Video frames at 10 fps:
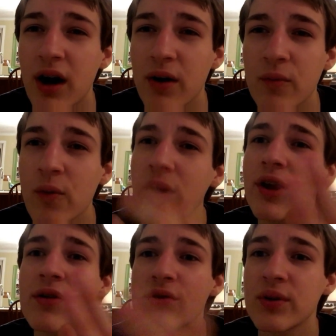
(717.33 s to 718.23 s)
what are
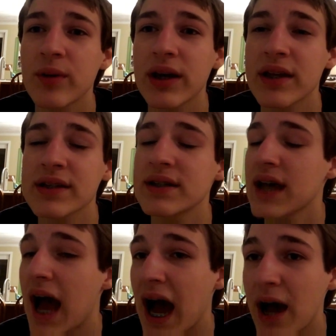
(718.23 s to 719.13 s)
you doing? This is
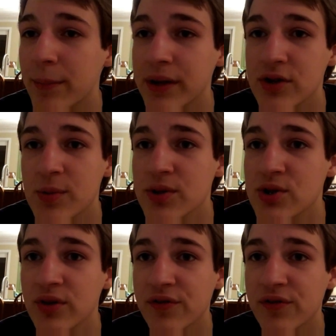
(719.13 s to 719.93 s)
a hobby. You're supposed to do it